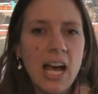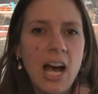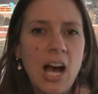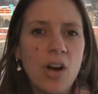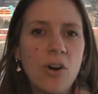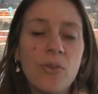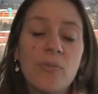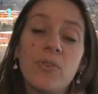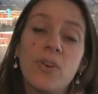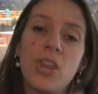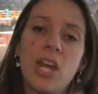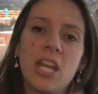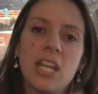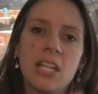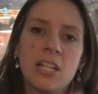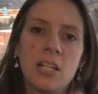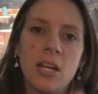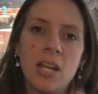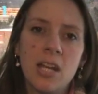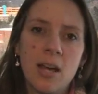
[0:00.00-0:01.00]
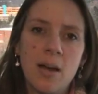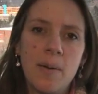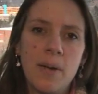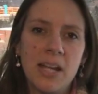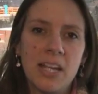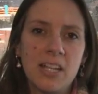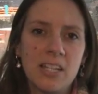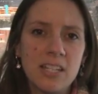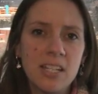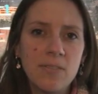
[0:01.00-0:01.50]
However, that
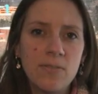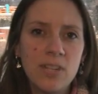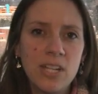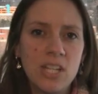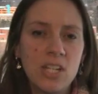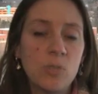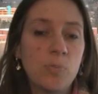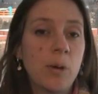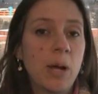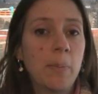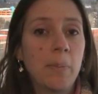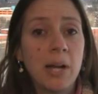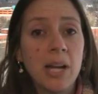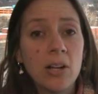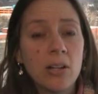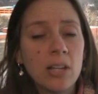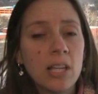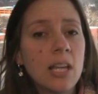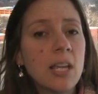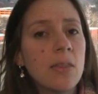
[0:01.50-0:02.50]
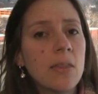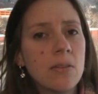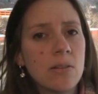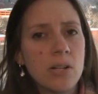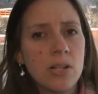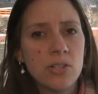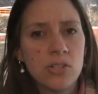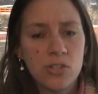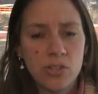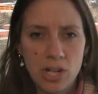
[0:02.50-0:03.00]
economic activity is primarily in the
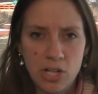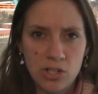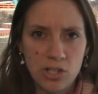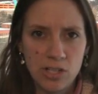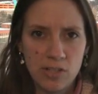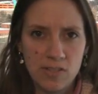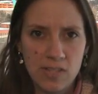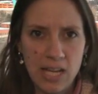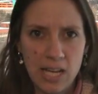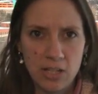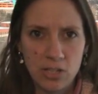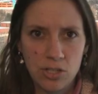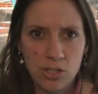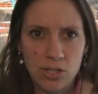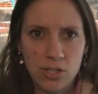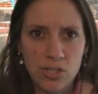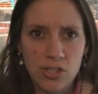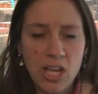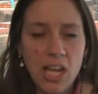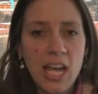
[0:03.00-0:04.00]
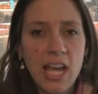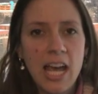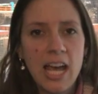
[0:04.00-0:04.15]
construction sectors